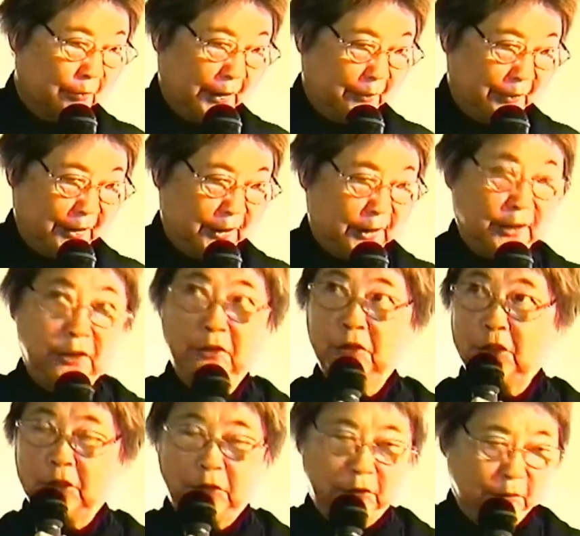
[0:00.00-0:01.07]
Maybe she
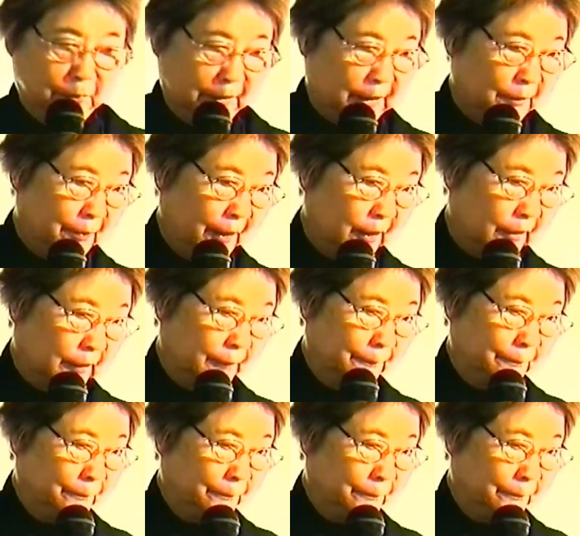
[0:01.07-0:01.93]
used too much better.